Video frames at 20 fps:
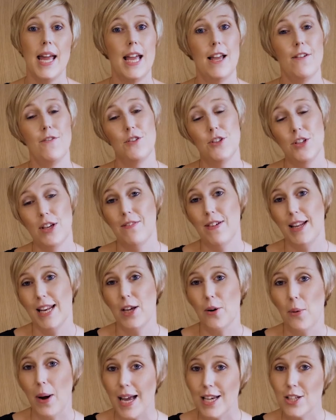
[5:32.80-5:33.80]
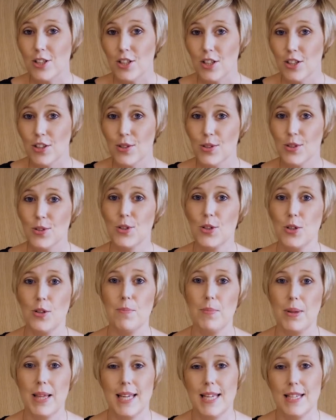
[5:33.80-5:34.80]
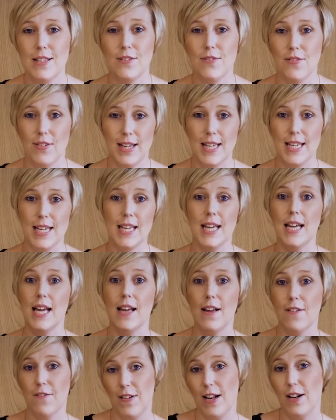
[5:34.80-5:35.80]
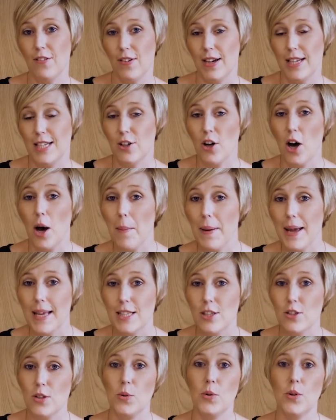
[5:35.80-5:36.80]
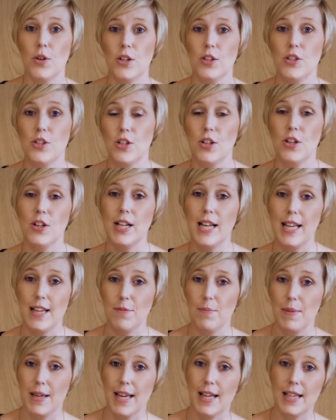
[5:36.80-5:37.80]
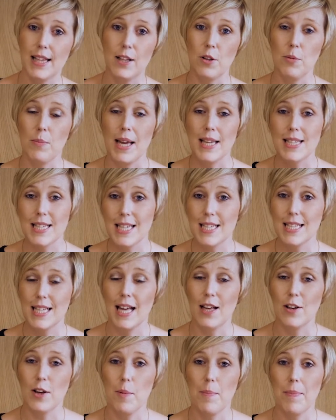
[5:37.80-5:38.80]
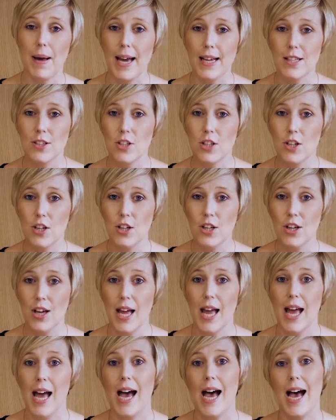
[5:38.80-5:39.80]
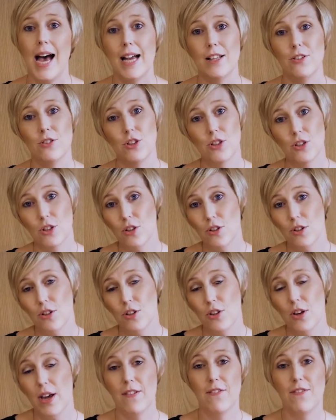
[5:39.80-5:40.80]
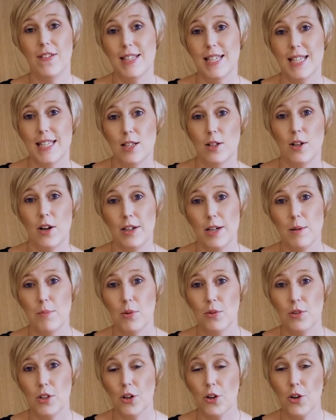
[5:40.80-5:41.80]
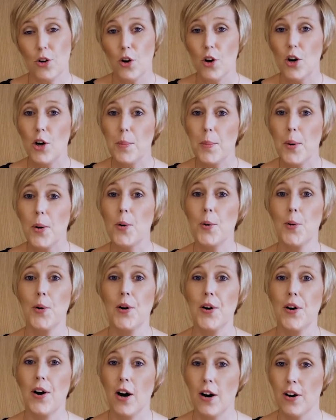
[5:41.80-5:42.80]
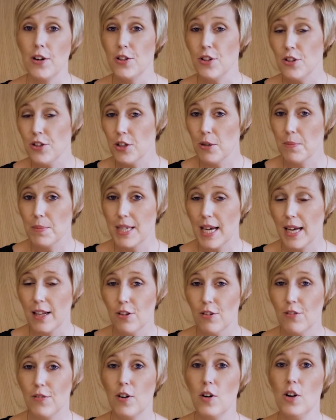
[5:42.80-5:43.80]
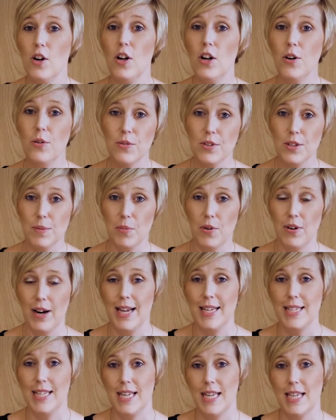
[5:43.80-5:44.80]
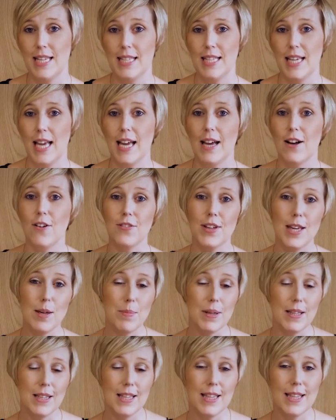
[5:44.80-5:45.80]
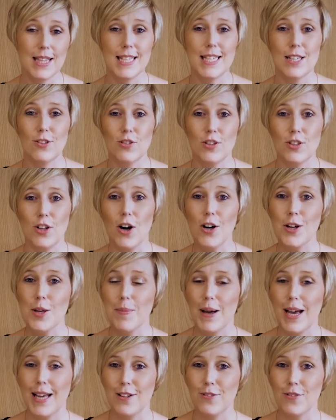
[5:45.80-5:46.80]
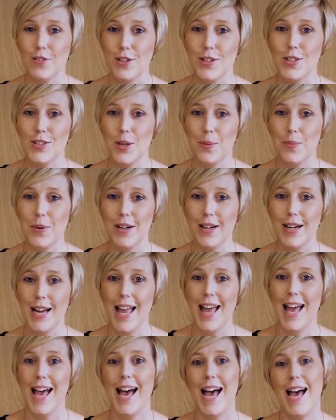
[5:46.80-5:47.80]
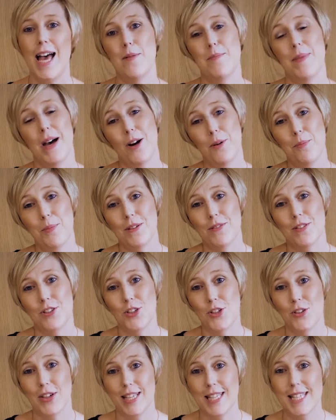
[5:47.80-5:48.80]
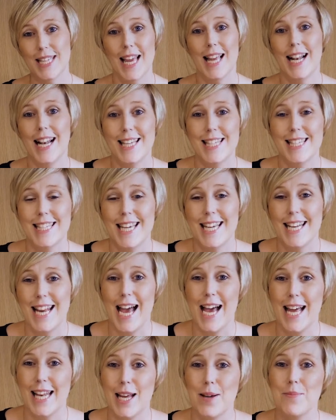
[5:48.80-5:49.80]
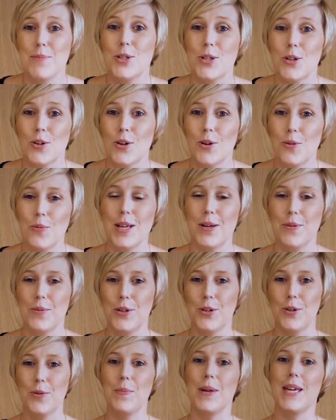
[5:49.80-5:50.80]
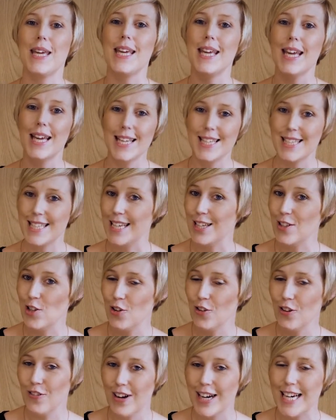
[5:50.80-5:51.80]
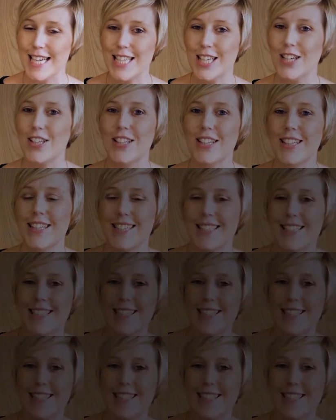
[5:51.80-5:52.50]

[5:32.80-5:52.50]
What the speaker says: If you do have any questions, do please feel free to comment or to leave me a little message and I'll get back to you. And do visit learningmole.com or our YouTube channel for loads more ideas of keeping the children occupied over the summer. I hope you've enjoyed listening and I'm sure we will be seeing you all very soon.